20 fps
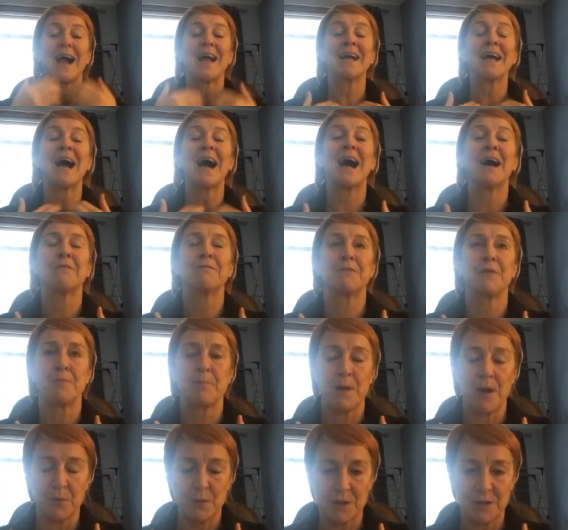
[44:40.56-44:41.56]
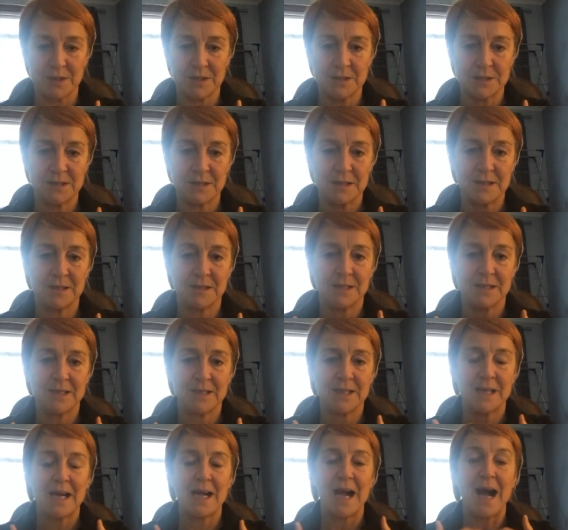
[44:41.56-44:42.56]
I have the power.
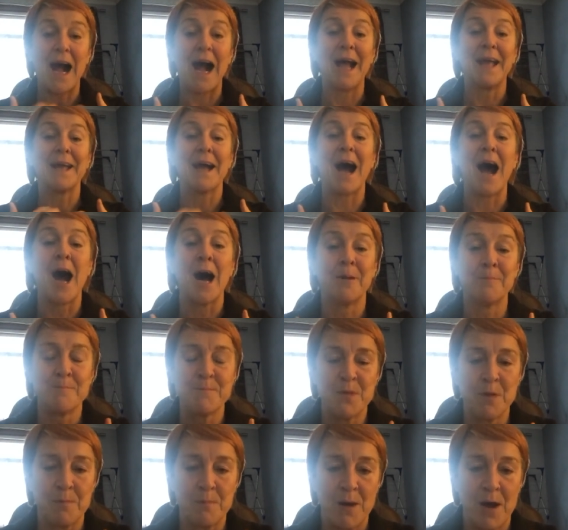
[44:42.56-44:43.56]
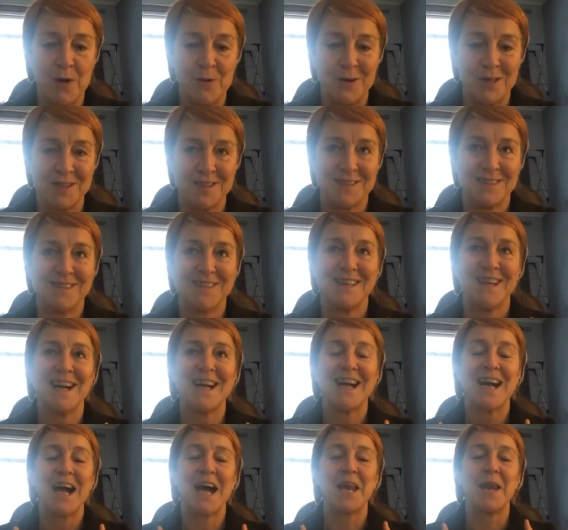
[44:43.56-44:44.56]
I am the power.
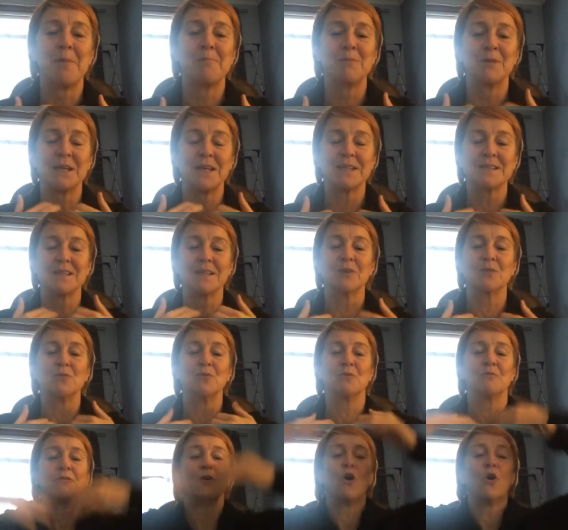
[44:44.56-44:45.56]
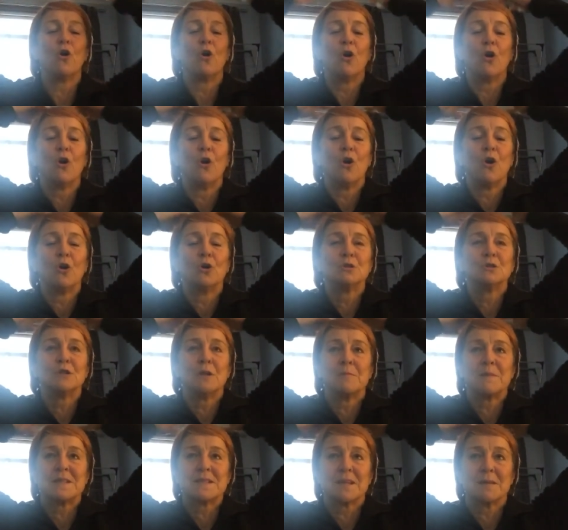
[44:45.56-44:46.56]
And I'm letting go of all
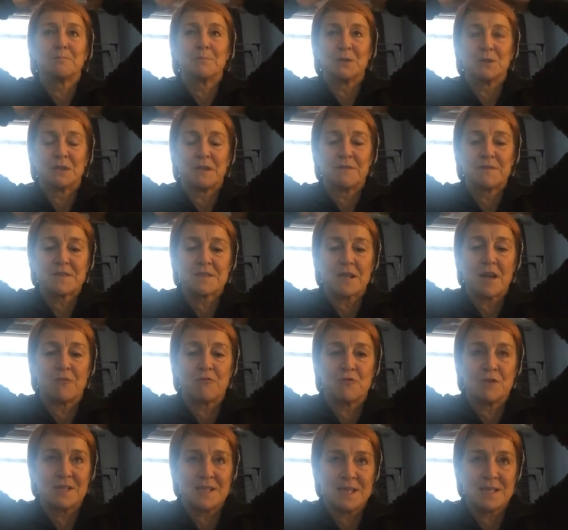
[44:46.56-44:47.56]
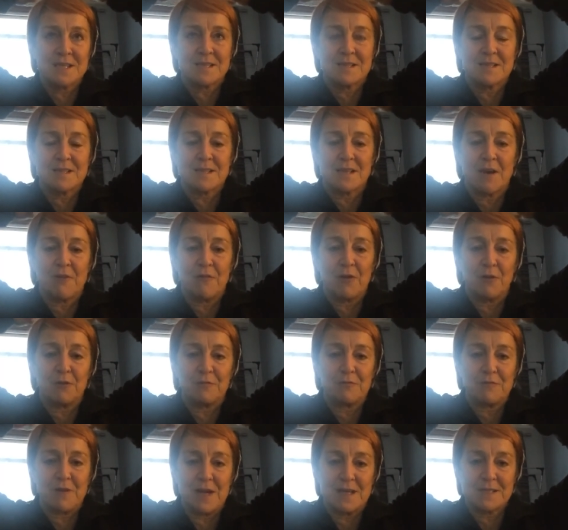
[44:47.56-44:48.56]
limiting beliefs and resistance
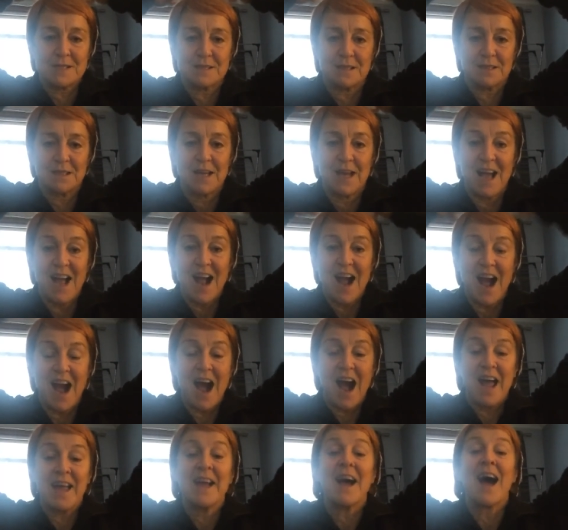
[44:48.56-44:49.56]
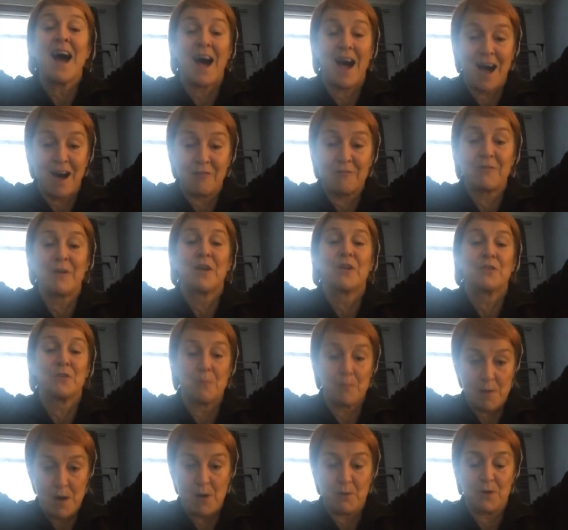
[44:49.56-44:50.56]
around fasting. I have
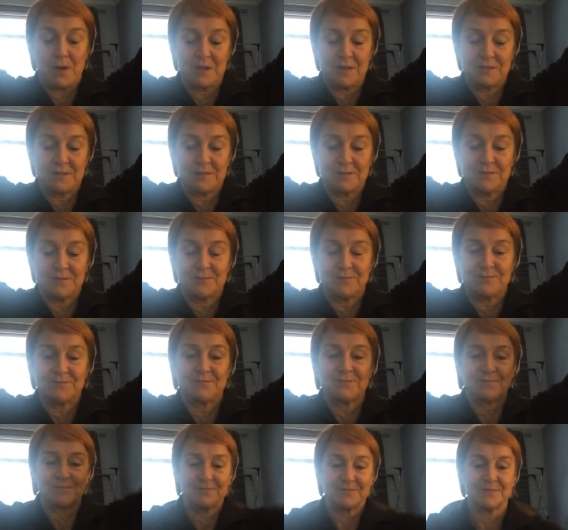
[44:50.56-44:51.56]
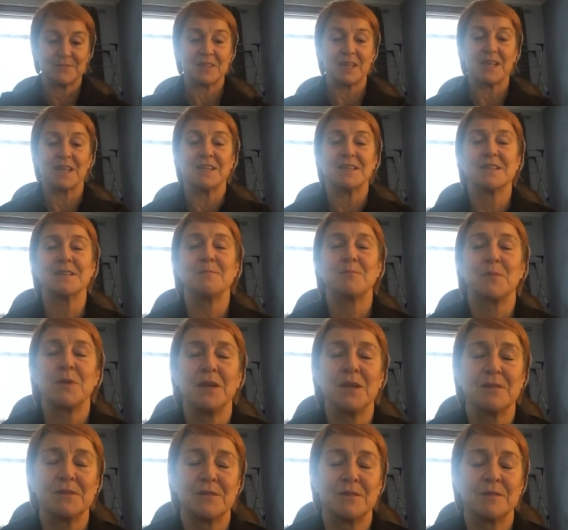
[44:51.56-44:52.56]
the power. Okay, deep
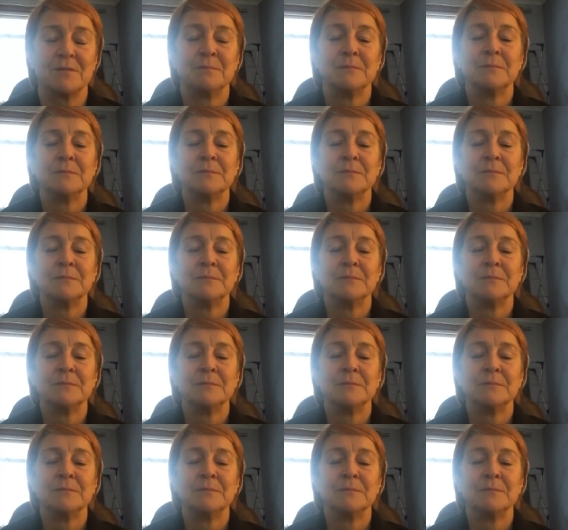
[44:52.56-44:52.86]
breath.